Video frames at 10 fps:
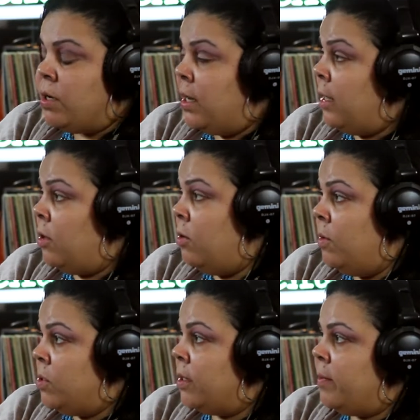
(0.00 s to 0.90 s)
and like,
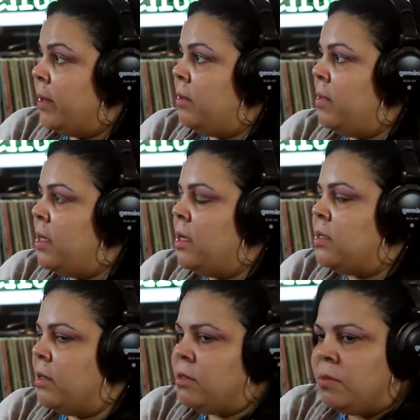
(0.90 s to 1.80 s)
we talked about the
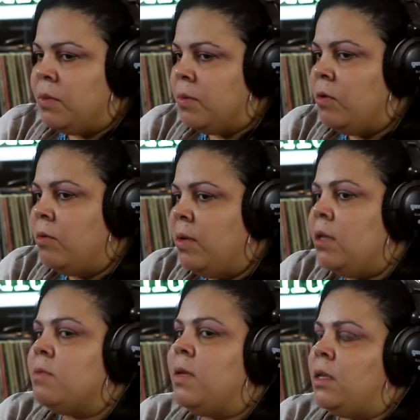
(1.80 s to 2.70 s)
meetings. So we were going to
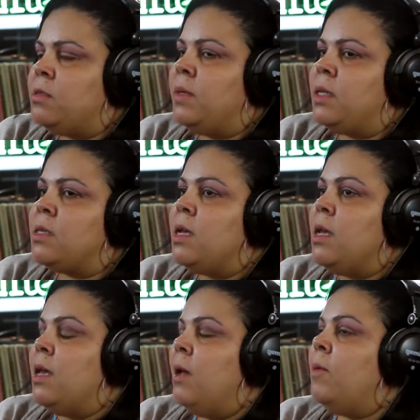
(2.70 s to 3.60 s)
meetings.
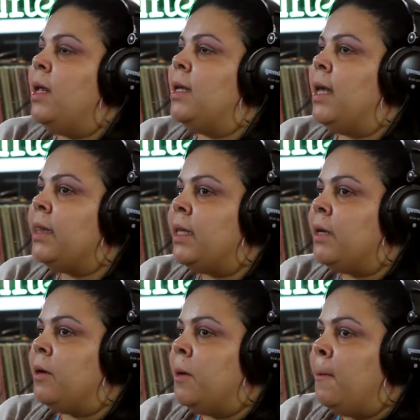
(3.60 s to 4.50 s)
And when I get
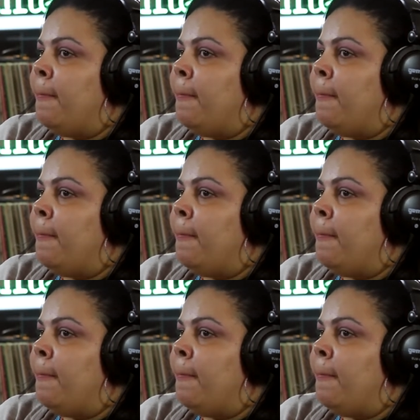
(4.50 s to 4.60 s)
there,